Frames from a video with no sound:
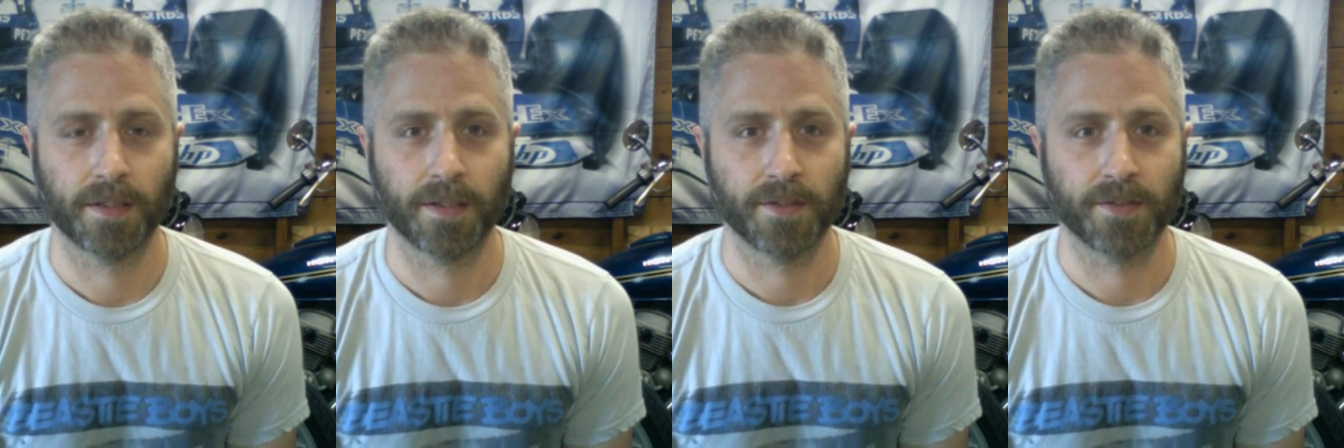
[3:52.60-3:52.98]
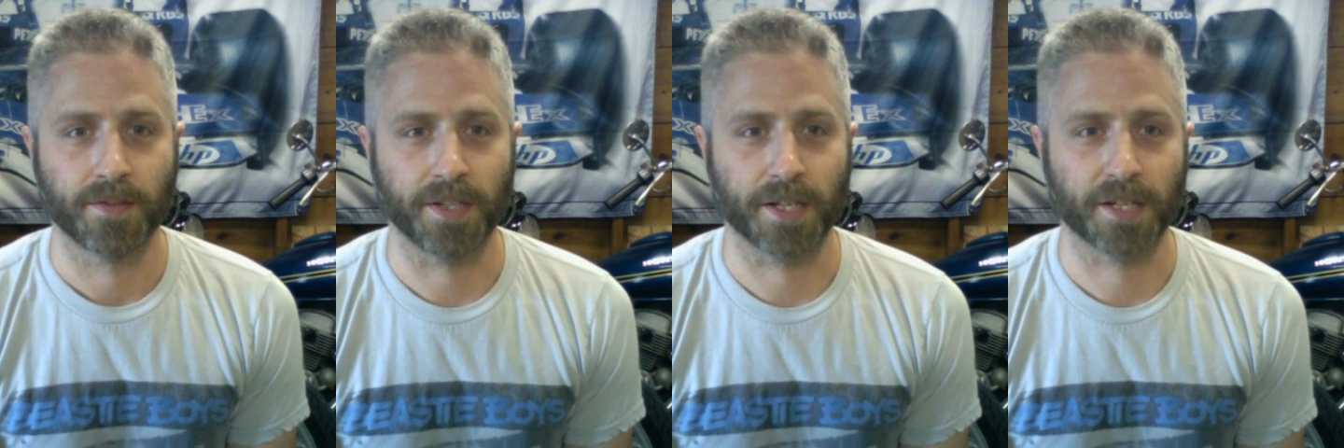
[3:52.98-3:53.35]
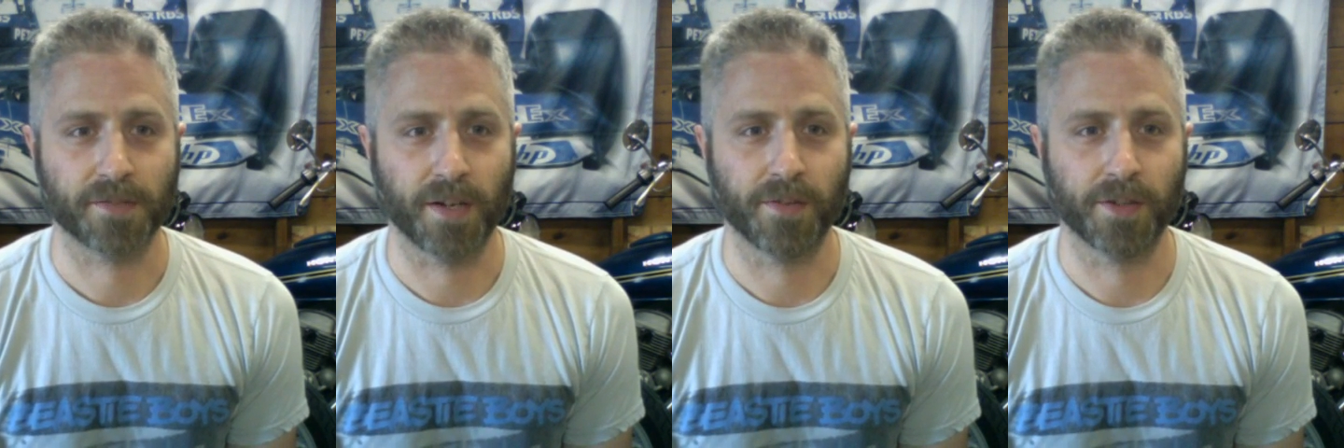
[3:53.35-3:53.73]

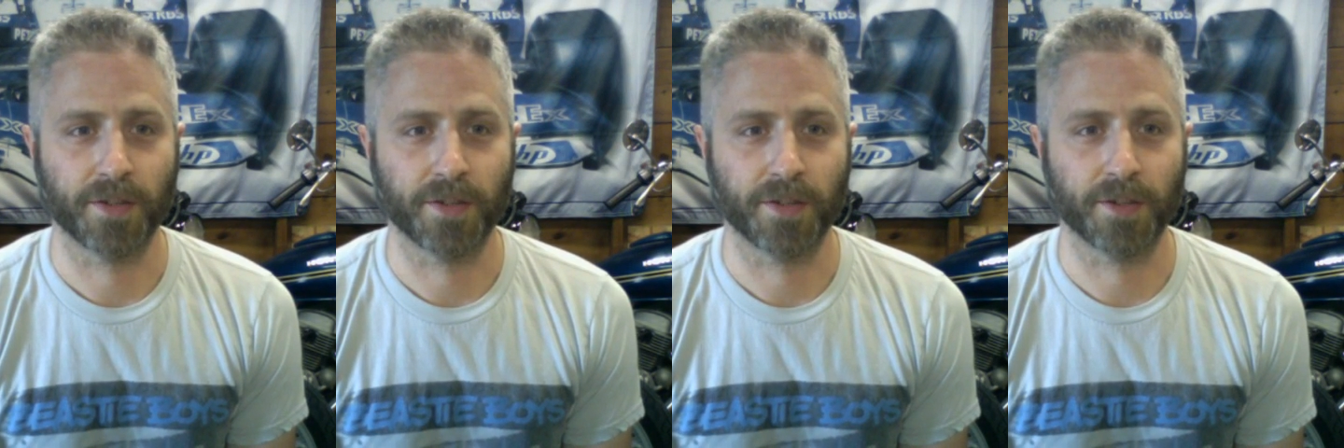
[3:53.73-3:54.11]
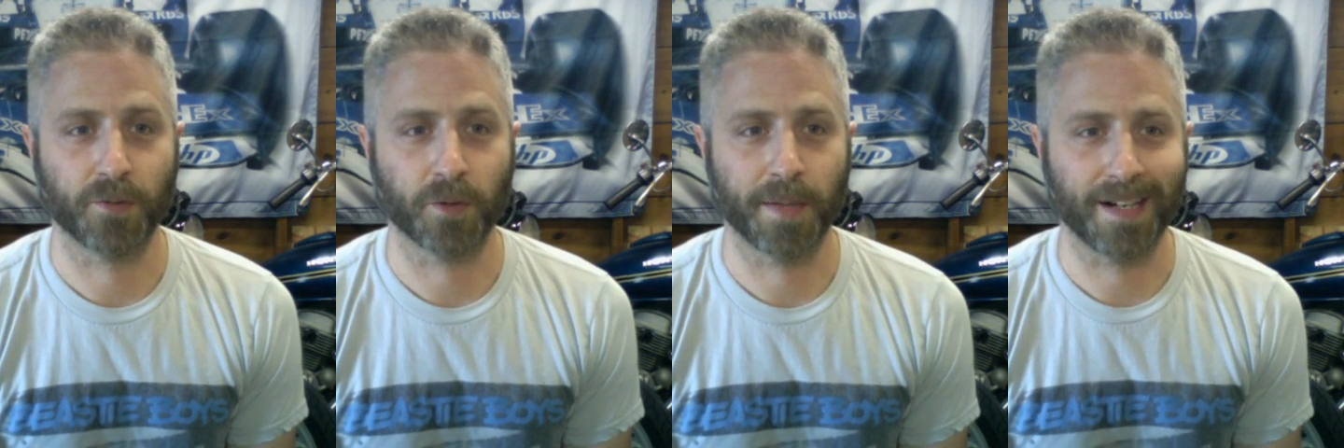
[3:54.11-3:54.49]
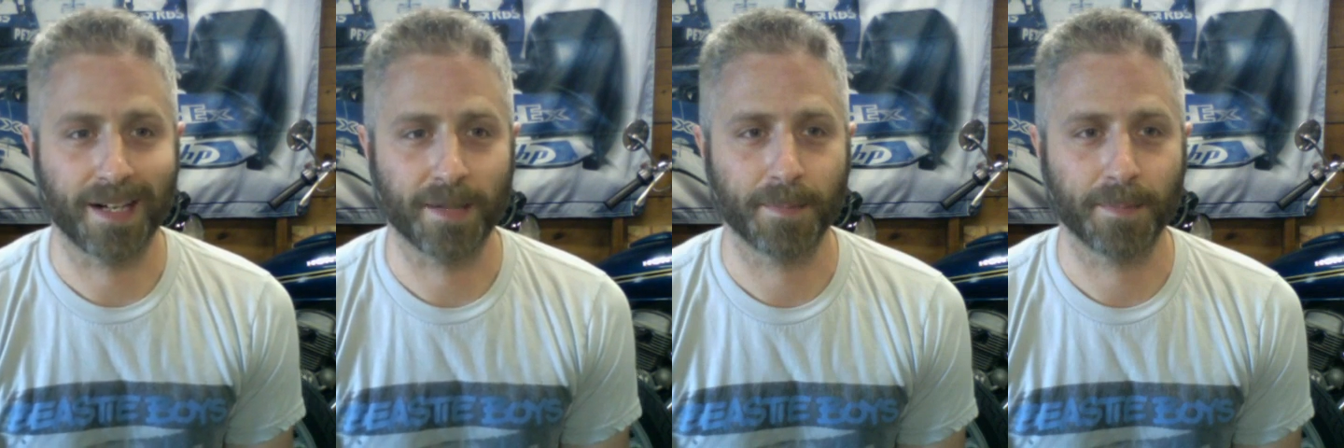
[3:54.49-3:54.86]

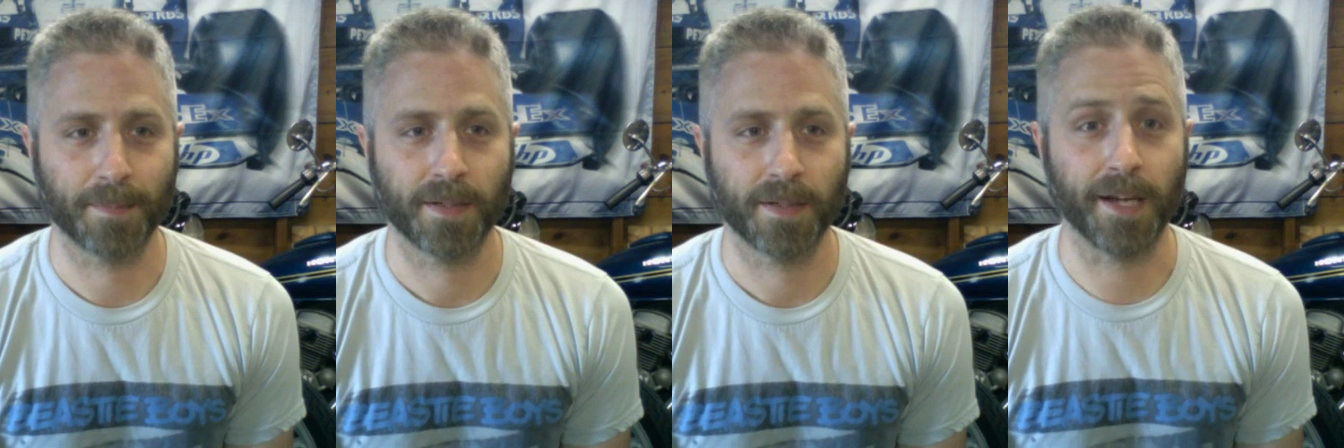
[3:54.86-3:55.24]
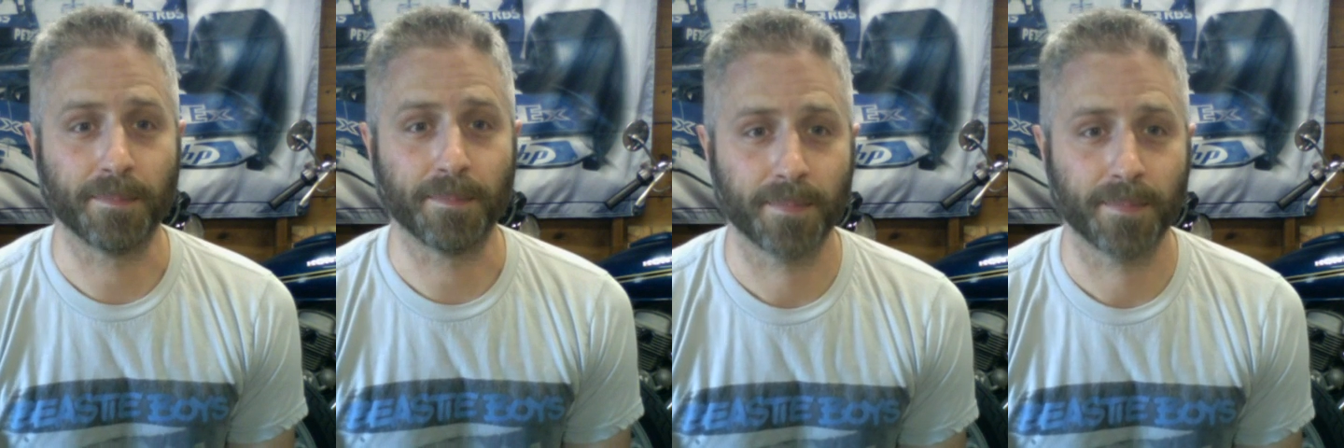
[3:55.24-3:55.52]
CX500forum.com. I am.